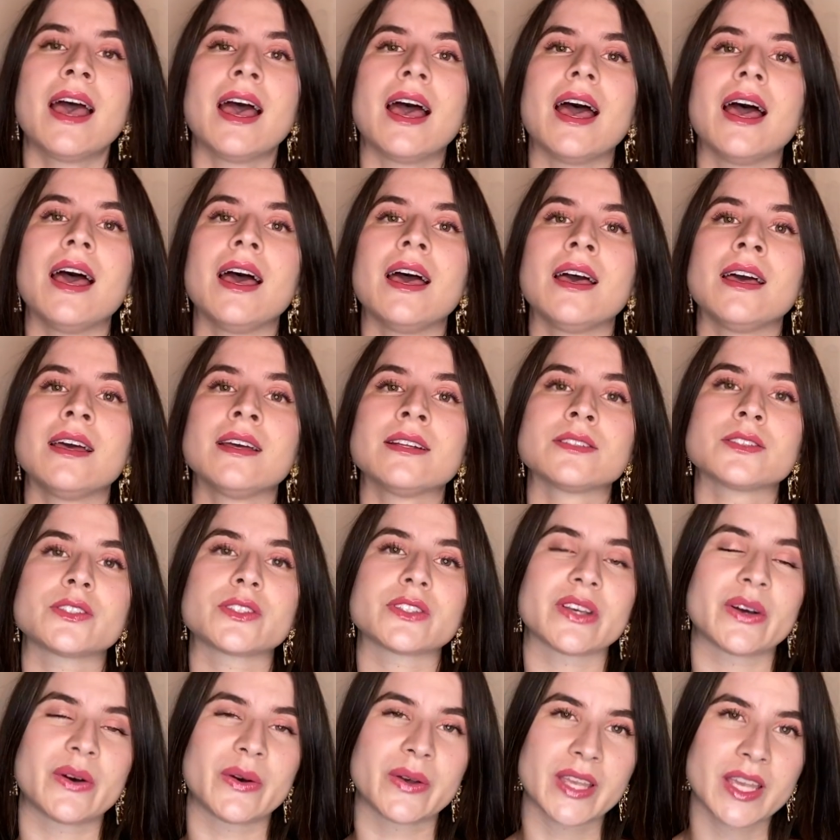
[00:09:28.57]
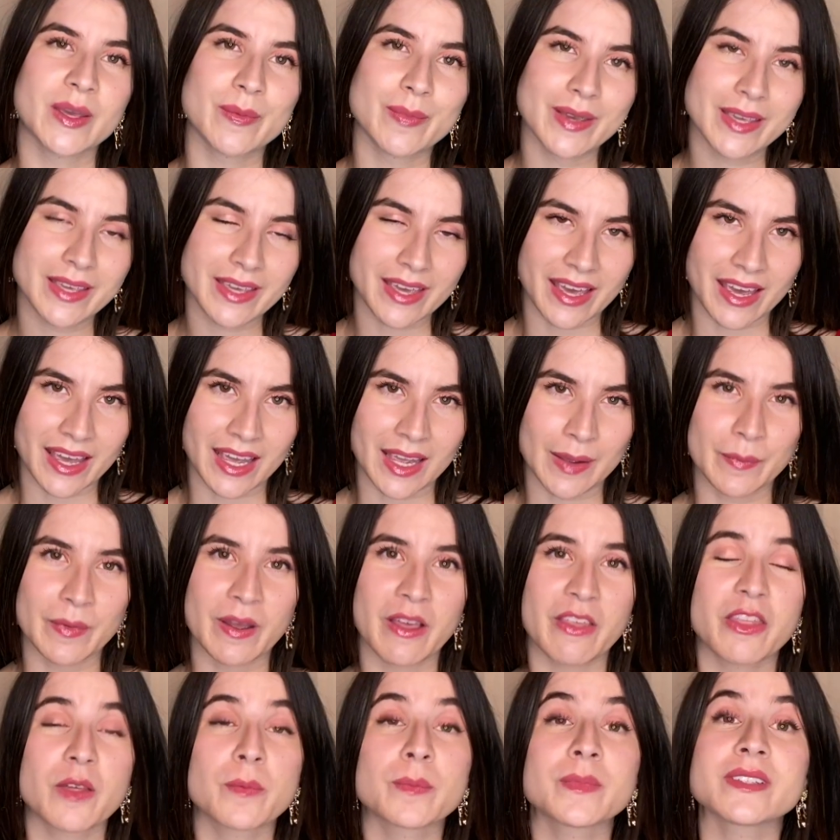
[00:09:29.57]
And so he became
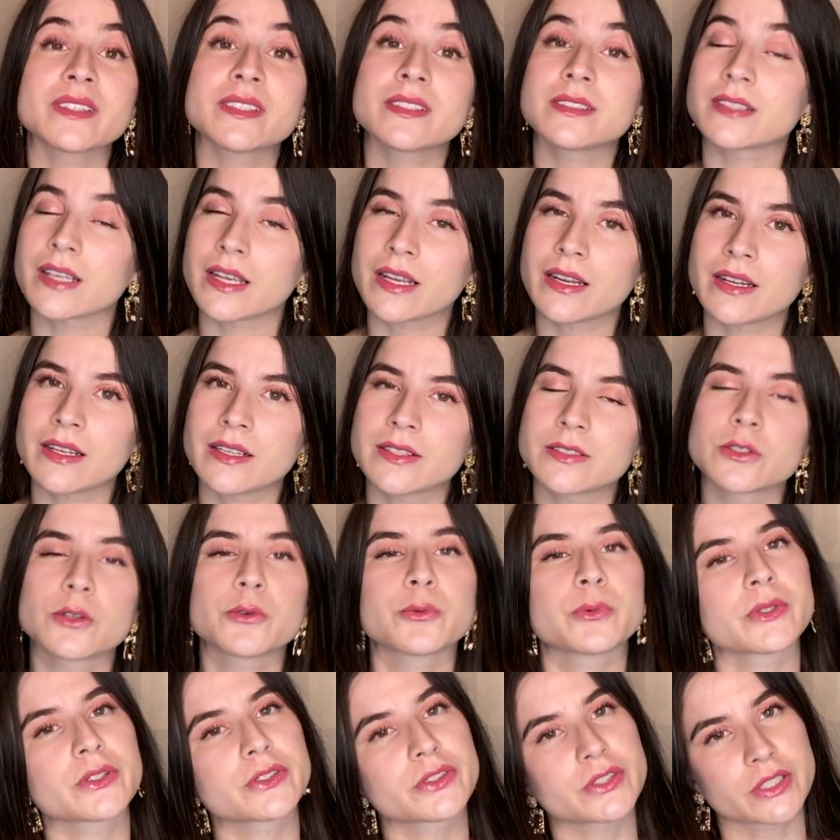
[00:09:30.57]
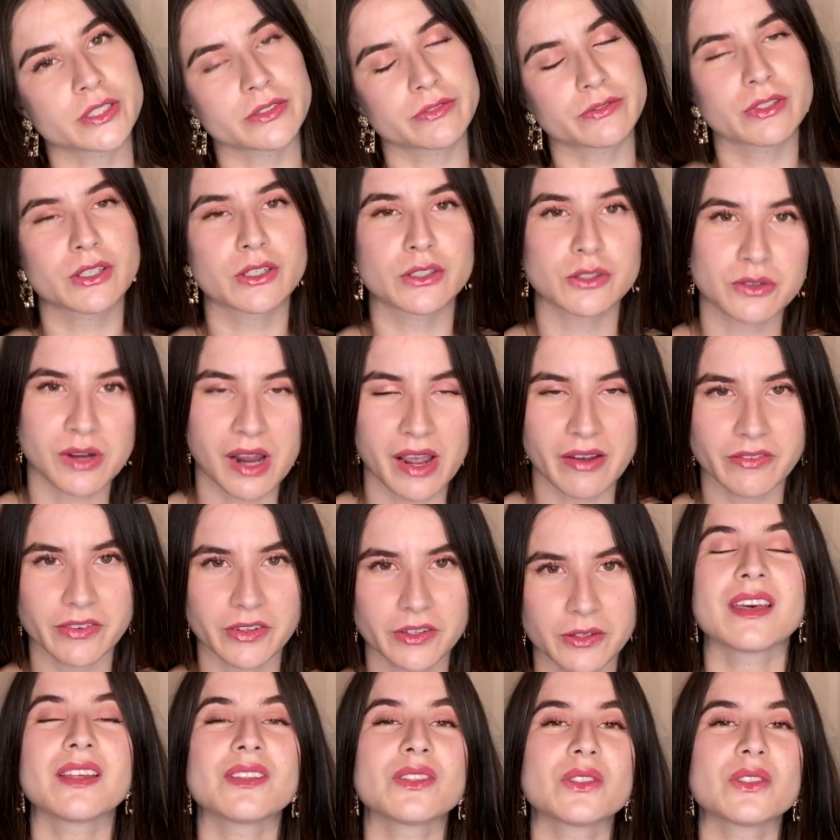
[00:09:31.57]
the Mercedes reserve driver.